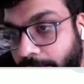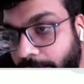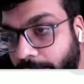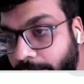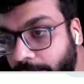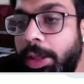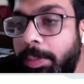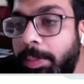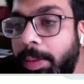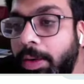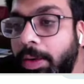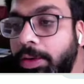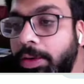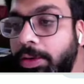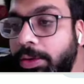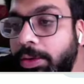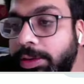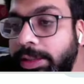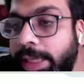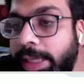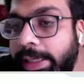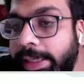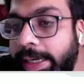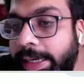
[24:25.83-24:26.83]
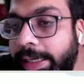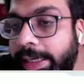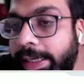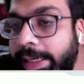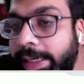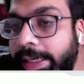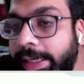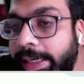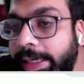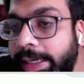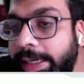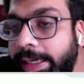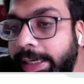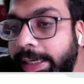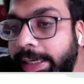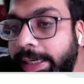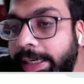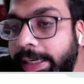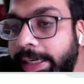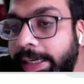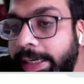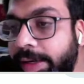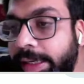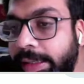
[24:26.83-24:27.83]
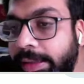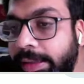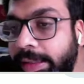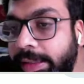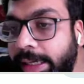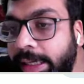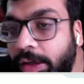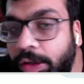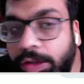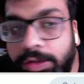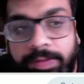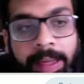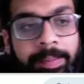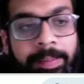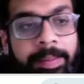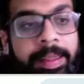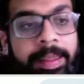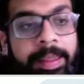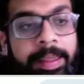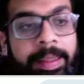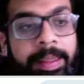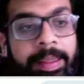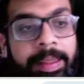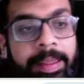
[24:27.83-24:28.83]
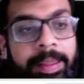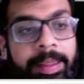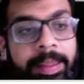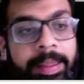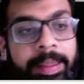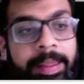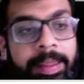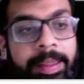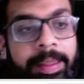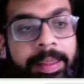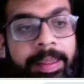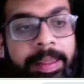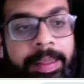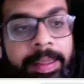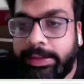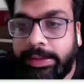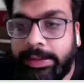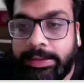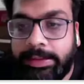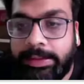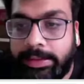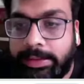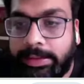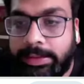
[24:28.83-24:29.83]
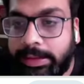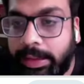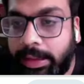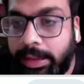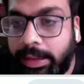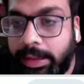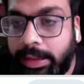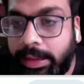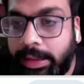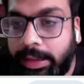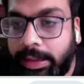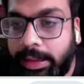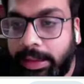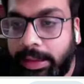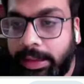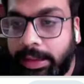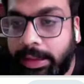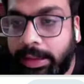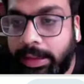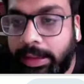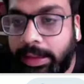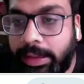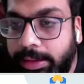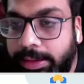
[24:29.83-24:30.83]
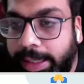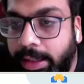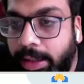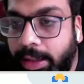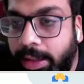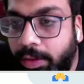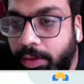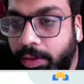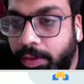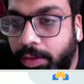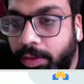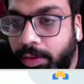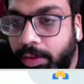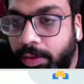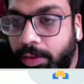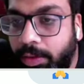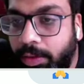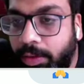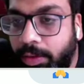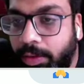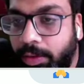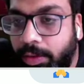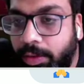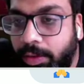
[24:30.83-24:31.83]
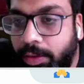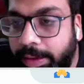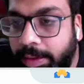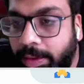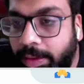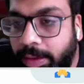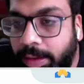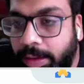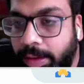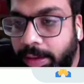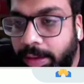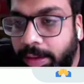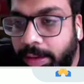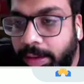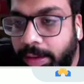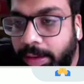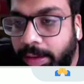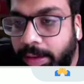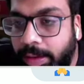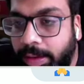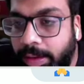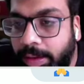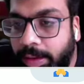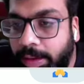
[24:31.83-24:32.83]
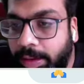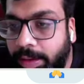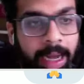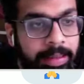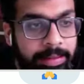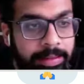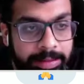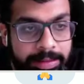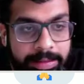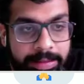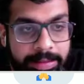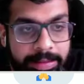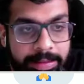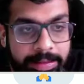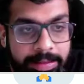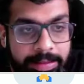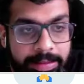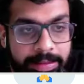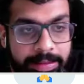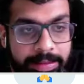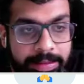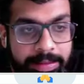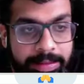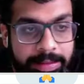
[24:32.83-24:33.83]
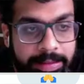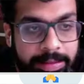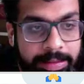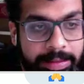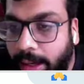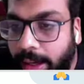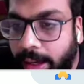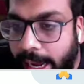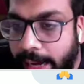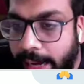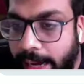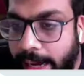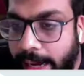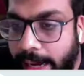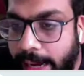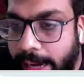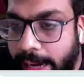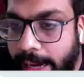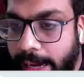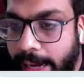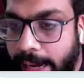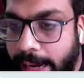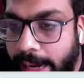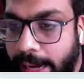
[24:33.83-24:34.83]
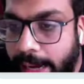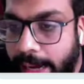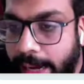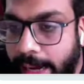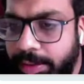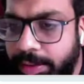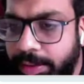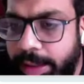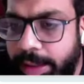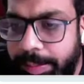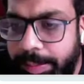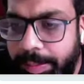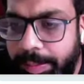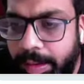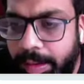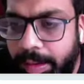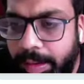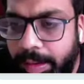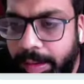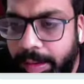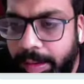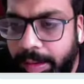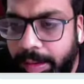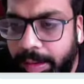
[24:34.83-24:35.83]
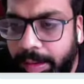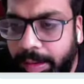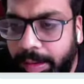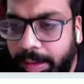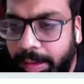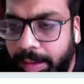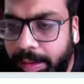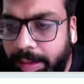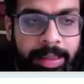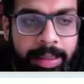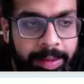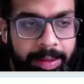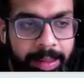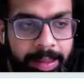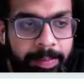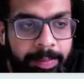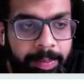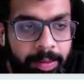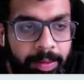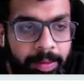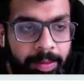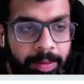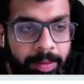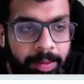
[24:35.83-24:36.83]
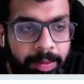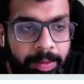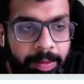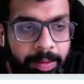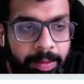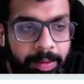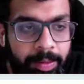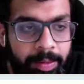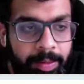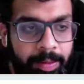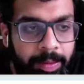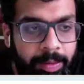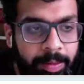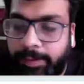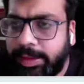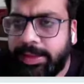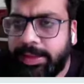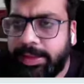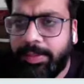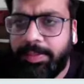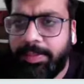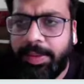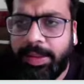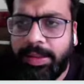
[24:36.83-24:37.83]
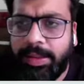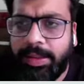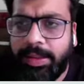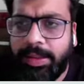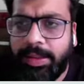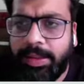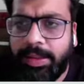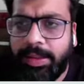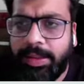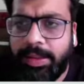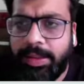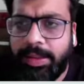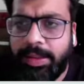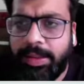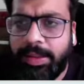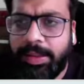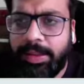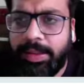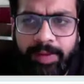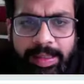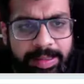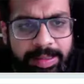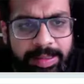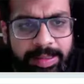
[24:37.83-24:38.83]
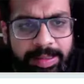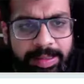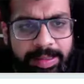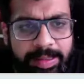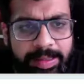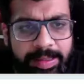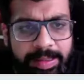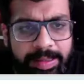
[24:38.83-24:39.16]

What about those identified in the 10 crore family is what this is. The 10 crore families that we talk about are these. So I would recommend that you keep your doubts a little limited because we need to cover this up, and this is fairly simple.